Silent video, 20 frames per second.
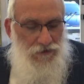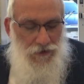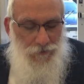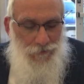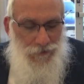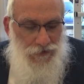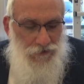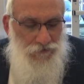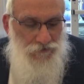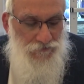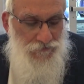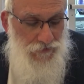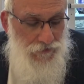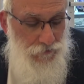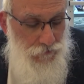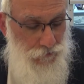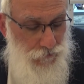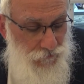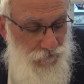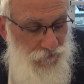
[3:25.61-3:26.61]
amount of
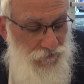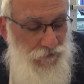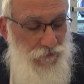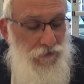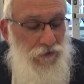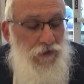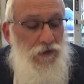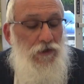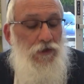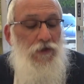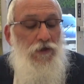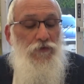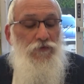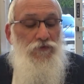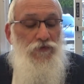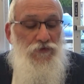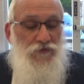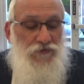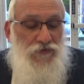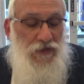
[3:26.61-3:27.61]
Likkus.
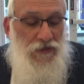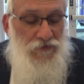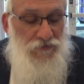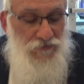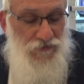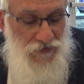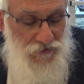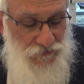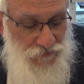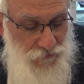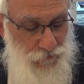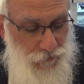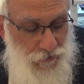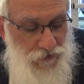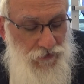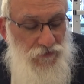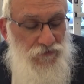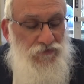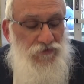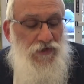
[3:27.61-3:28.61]
So he says, this is
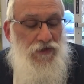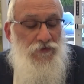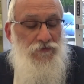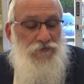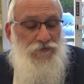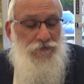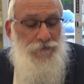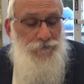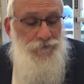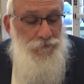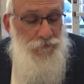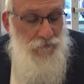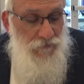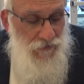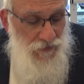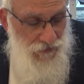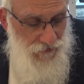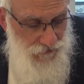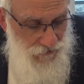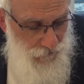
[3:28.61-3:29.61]
what it says.
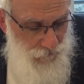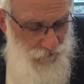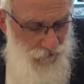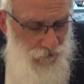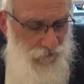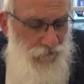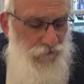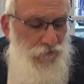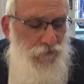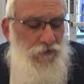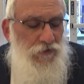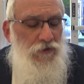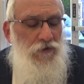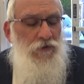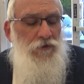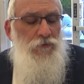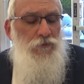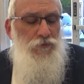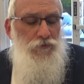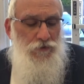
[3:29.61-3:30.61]

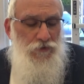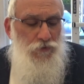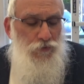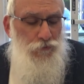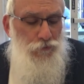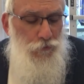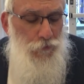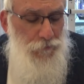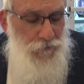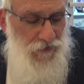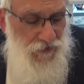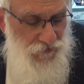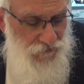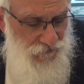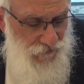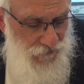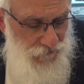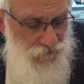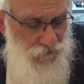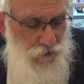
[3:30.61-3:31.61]
The group that
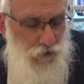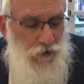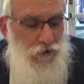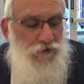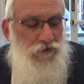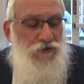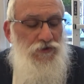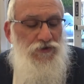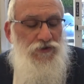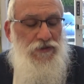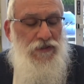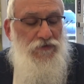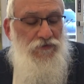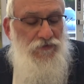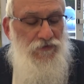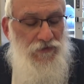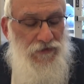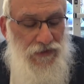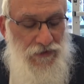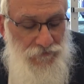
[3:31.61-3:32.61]
says Kaddish,
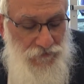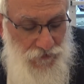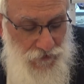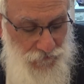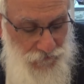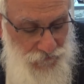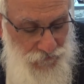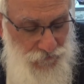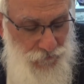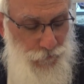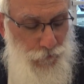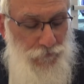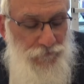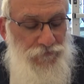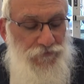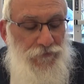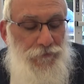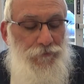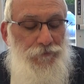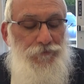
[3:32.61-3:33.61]
that's the level of
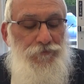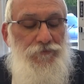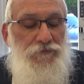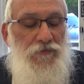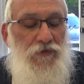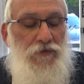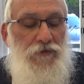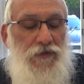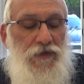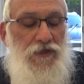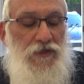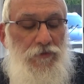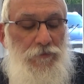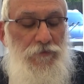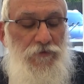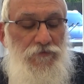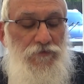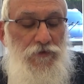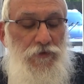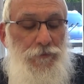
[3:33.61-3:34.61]
Srafim. Okay,
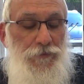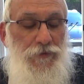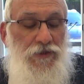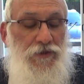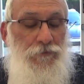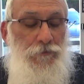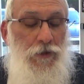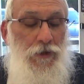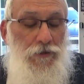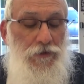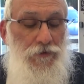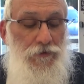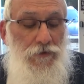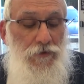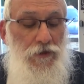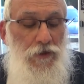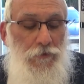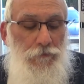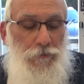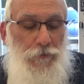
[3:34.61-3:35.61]
come over the Gemara.
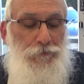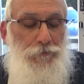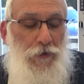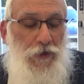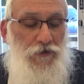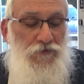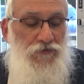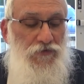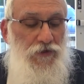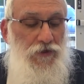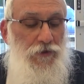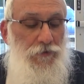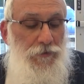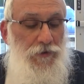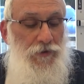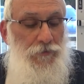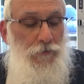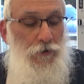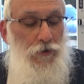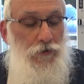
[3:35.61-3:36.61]
The Pasik
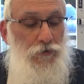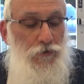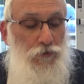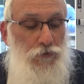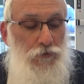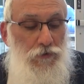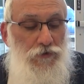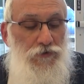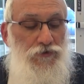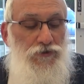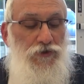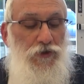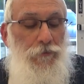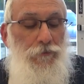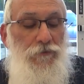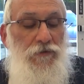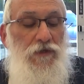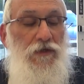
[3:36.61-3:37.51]
of Gemara Chulin Shah.